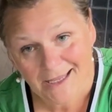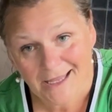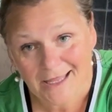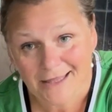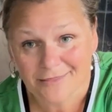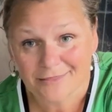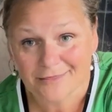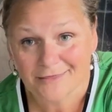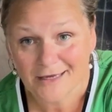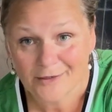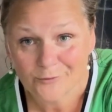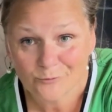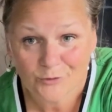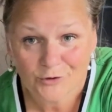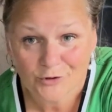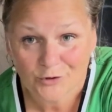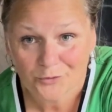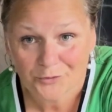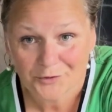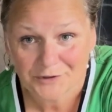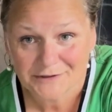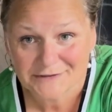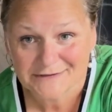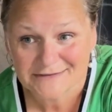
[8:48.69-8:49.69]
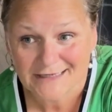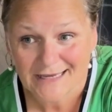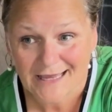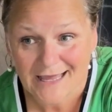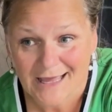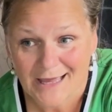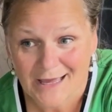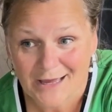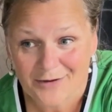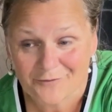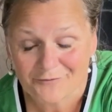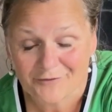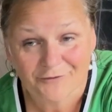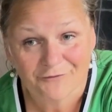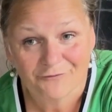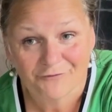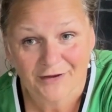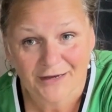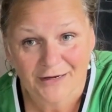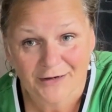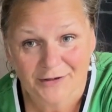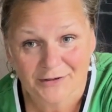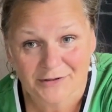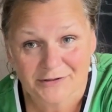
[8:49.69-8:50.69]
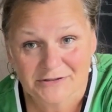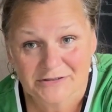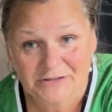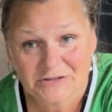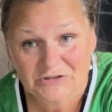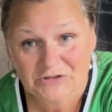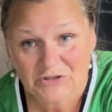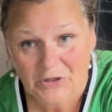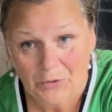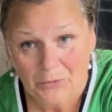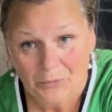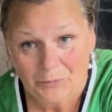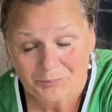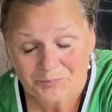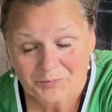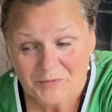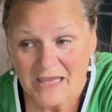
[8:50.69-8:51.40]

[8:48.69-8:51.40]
and then we're going to have a fire. So